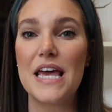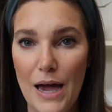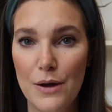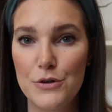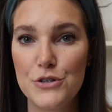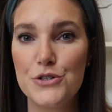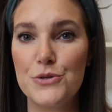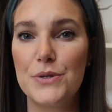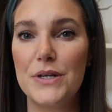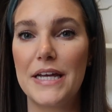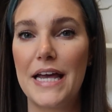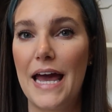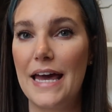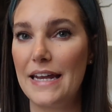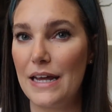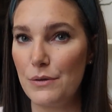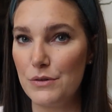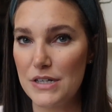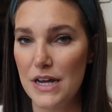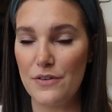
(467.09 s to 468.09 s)
I would do it again.
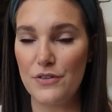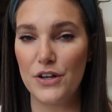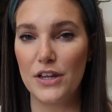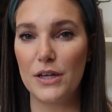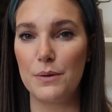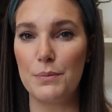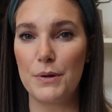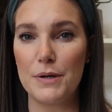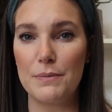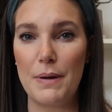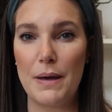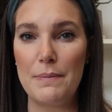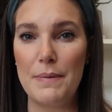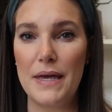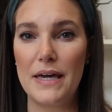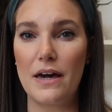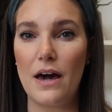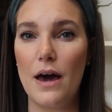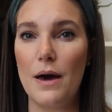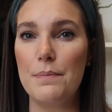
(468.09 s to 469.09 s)
I would definitely bring my
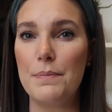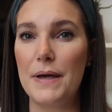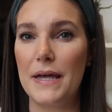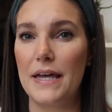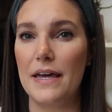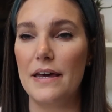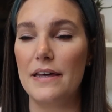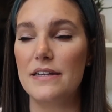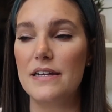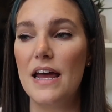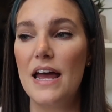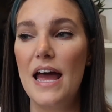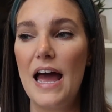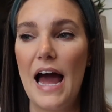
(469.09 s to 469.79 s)
makeup and